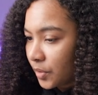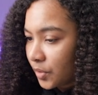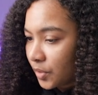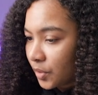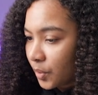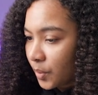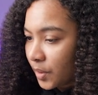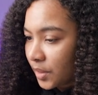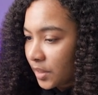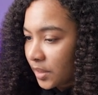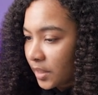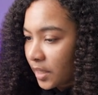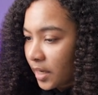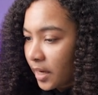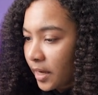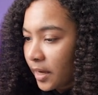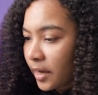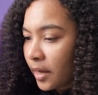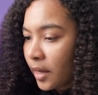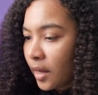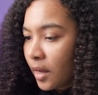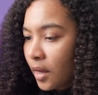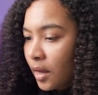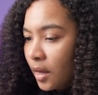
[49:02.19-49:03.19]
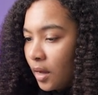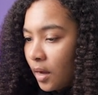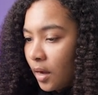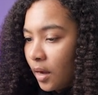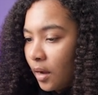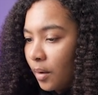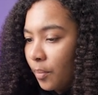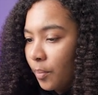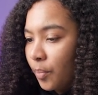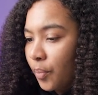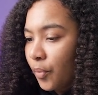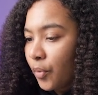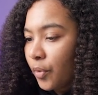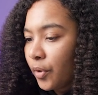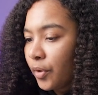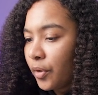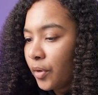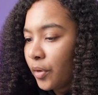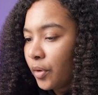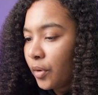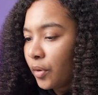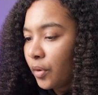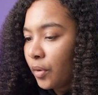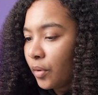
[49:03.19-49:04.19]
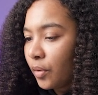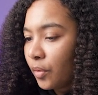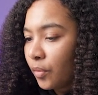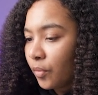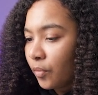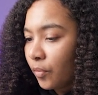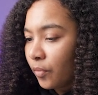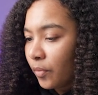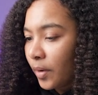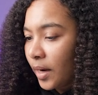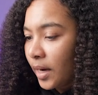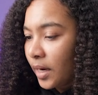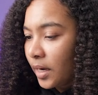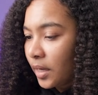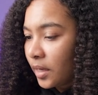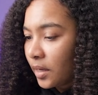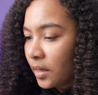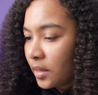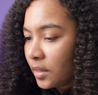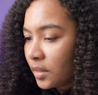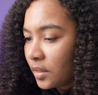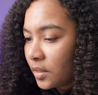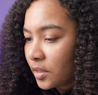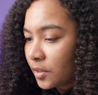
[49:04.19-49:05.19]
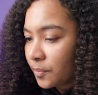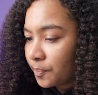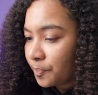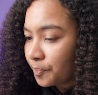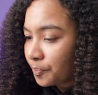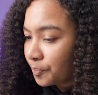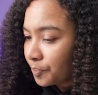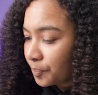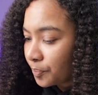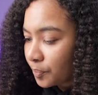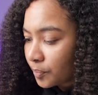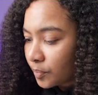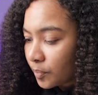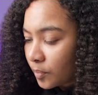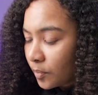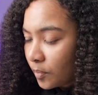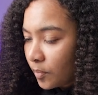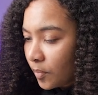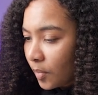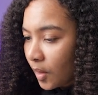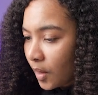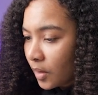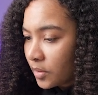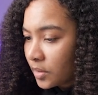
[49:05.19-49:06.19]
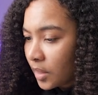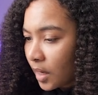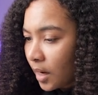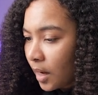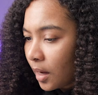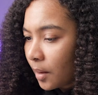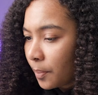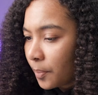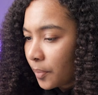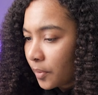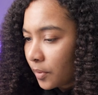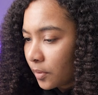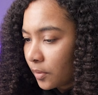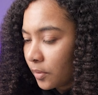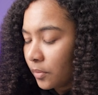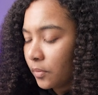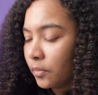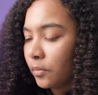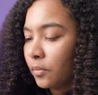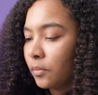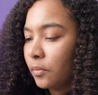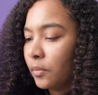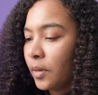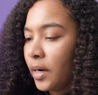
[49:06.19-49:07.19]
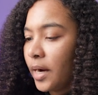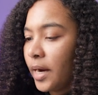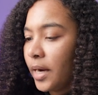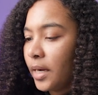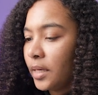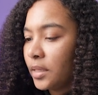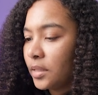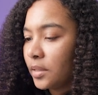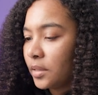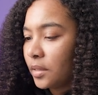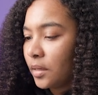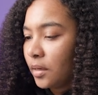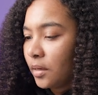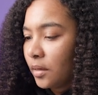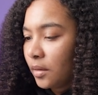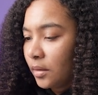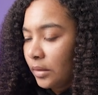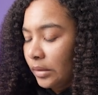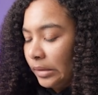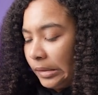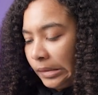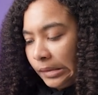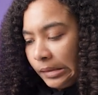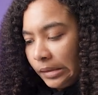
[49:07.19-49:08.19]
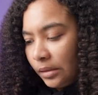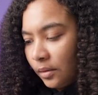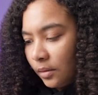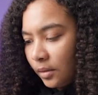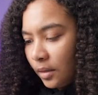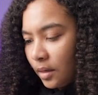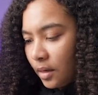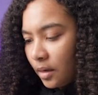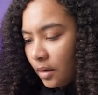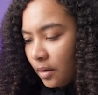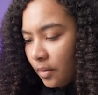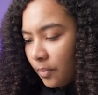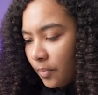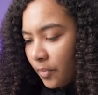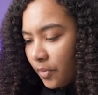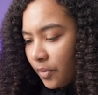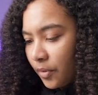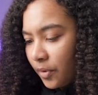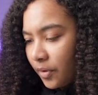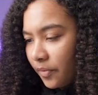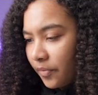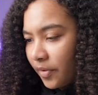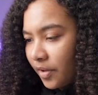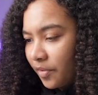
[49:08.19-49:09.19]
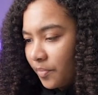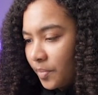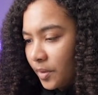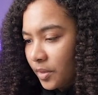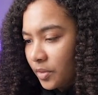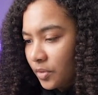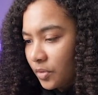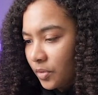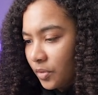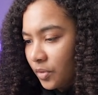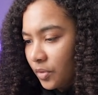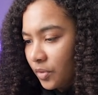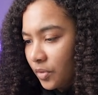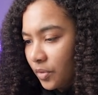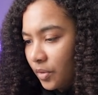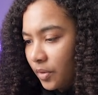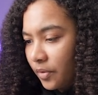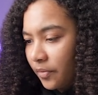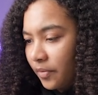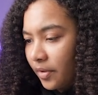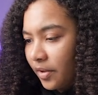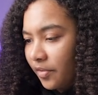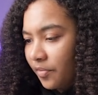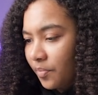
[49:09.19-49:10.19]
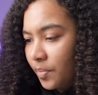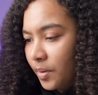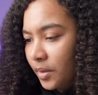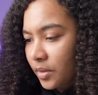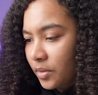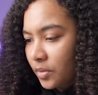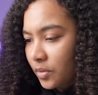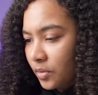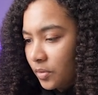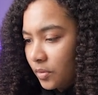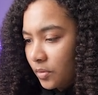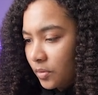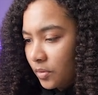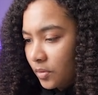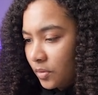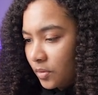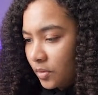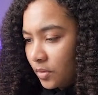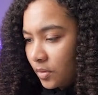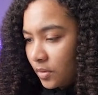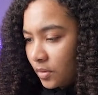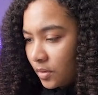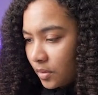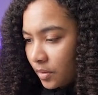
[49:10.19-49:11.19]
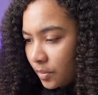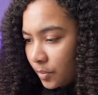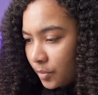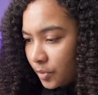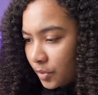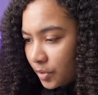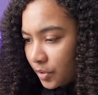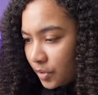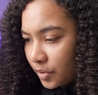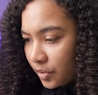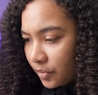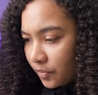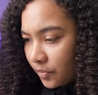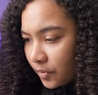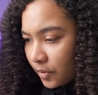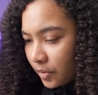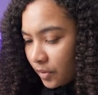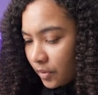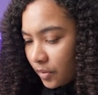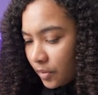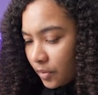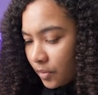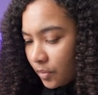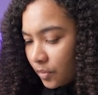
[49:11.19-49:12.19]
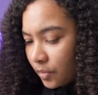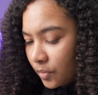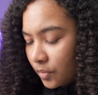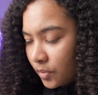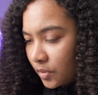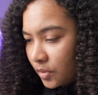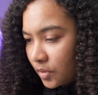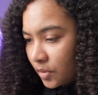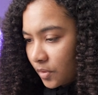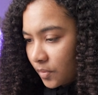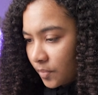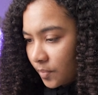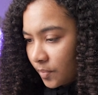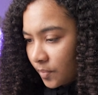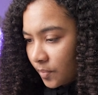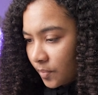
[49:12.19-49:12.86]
So we'll say border radius, top, right, 35 pixels, and we'll just convert those.